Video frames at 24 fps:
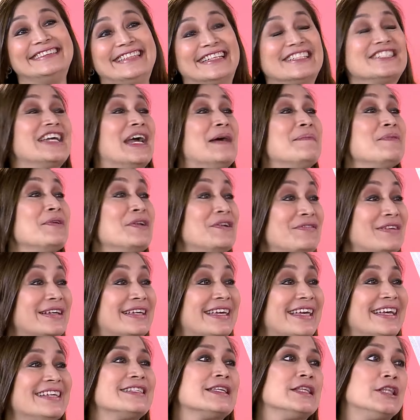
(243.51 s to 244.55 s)
the champion of the
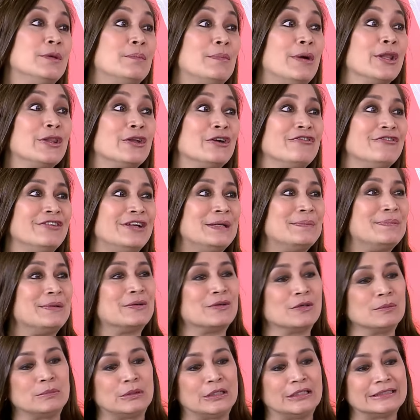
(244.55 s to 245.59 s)
geeks and the mother of Philippine
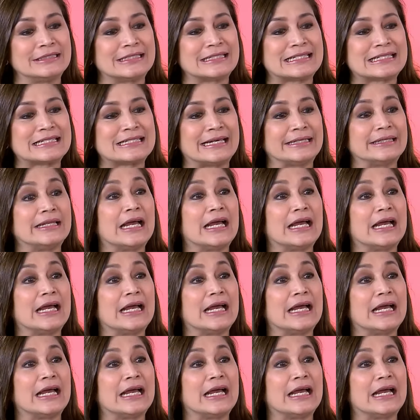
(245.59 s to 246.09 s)
robotics, is that